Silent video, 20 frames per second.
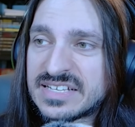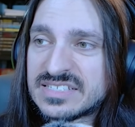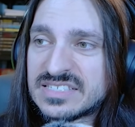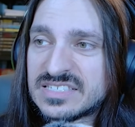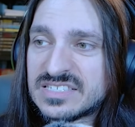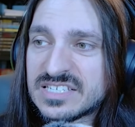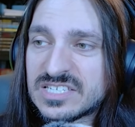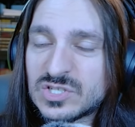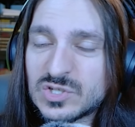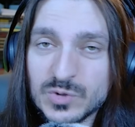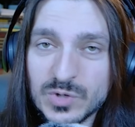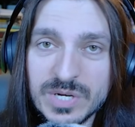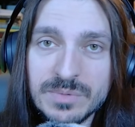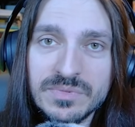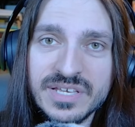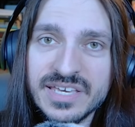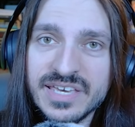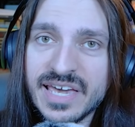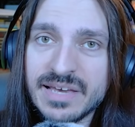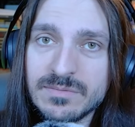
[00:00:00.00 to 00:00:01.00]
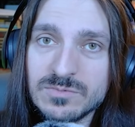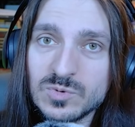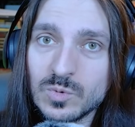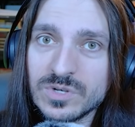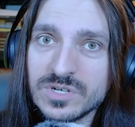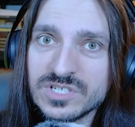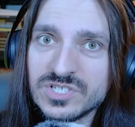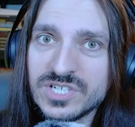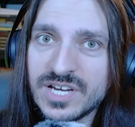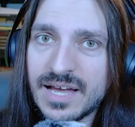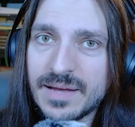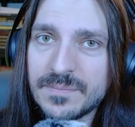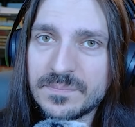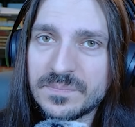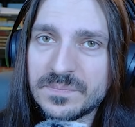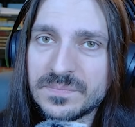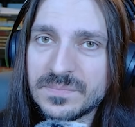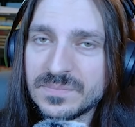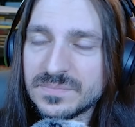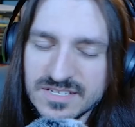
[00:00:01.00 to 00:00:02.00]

That's extremely Games Workshop.